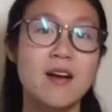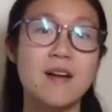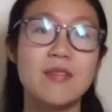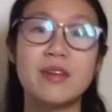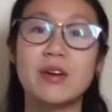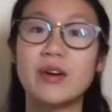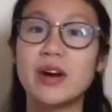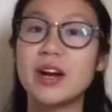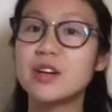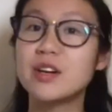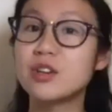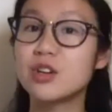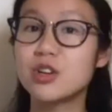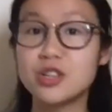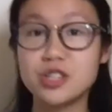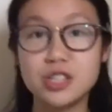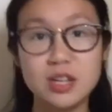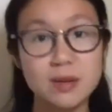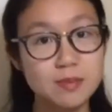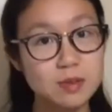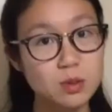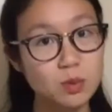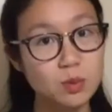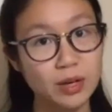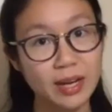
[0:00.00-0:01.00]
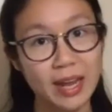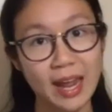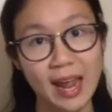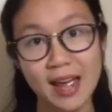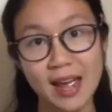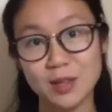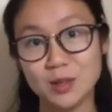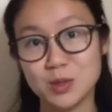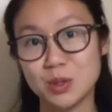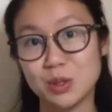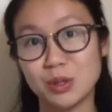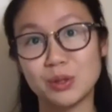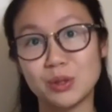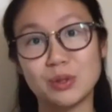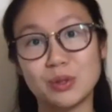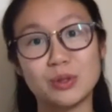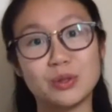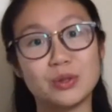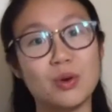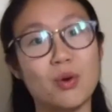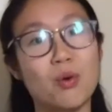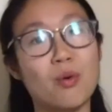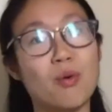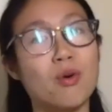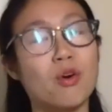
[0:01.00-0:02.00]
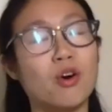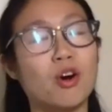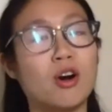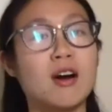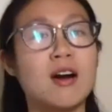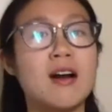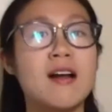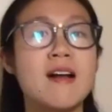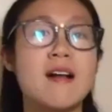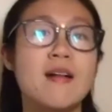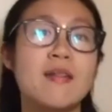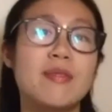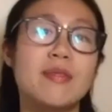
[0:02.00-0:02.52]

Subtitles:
their internships were canceled or